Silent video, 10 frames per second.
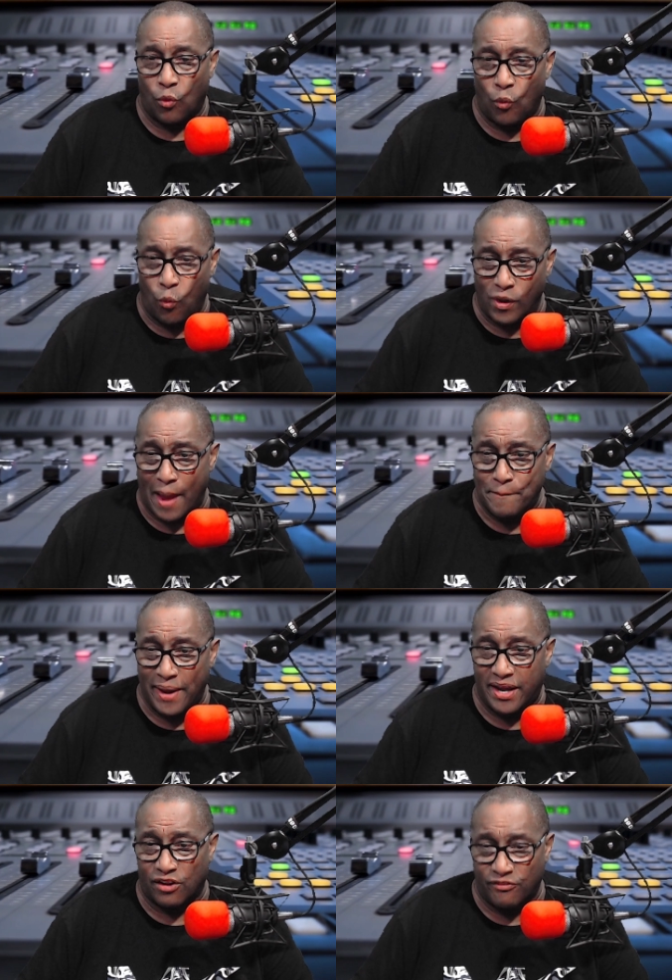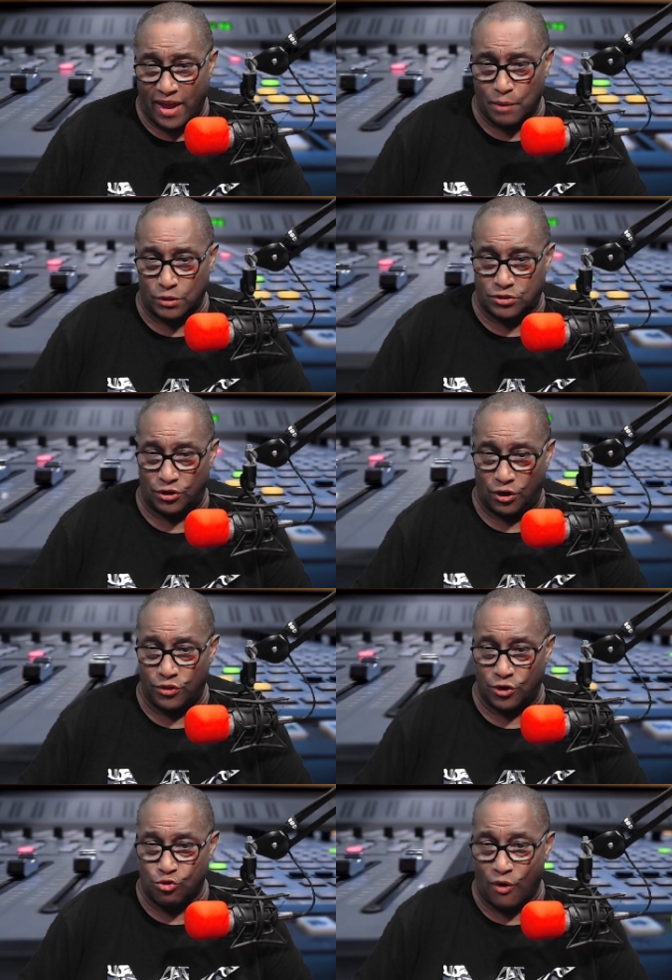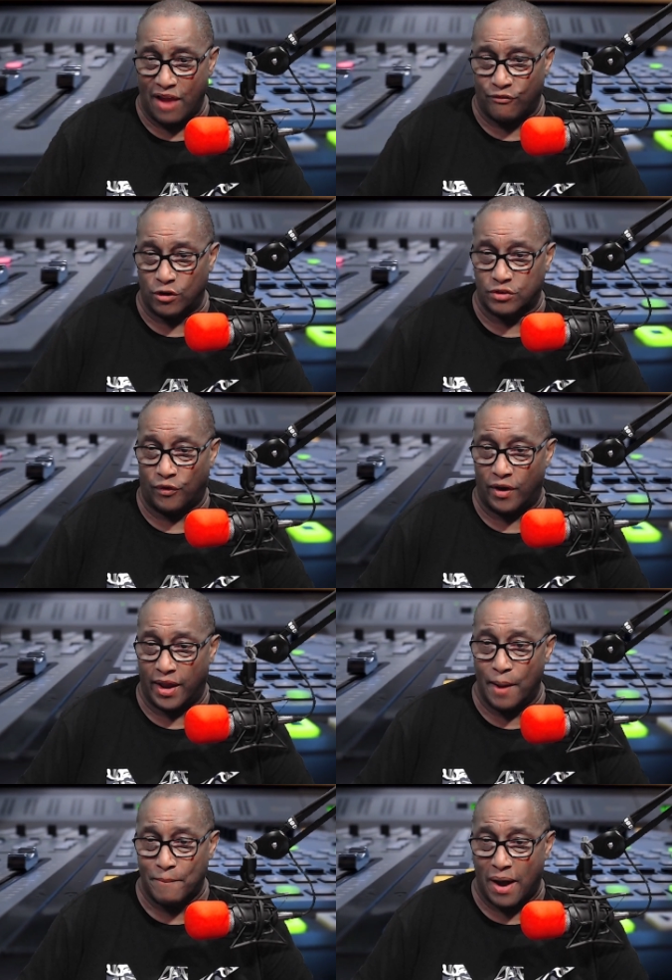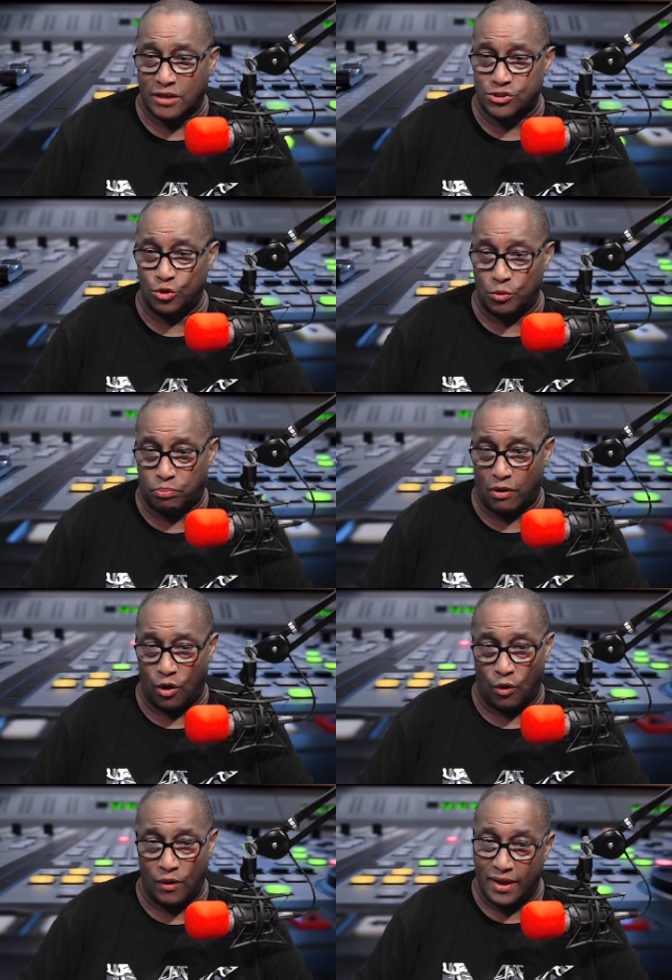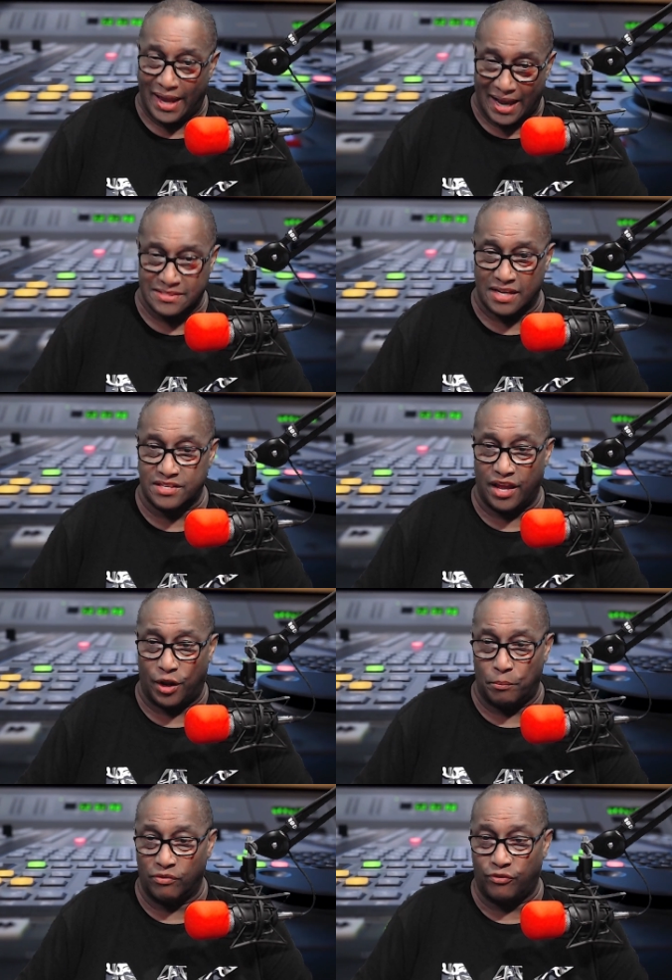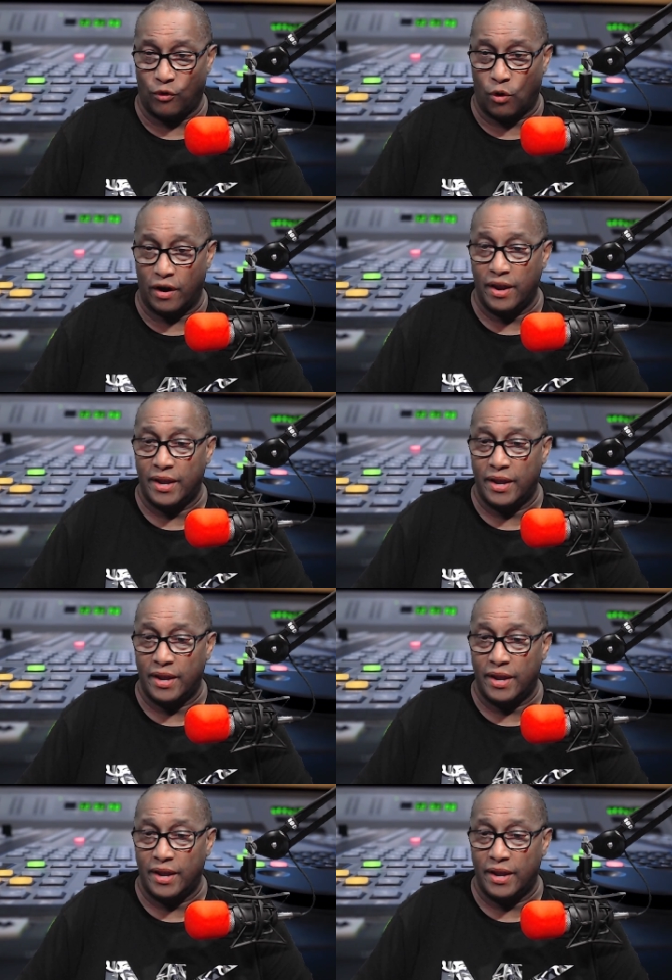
will I make it available to you, the drivers for MBox 2 Pro? As I stated before,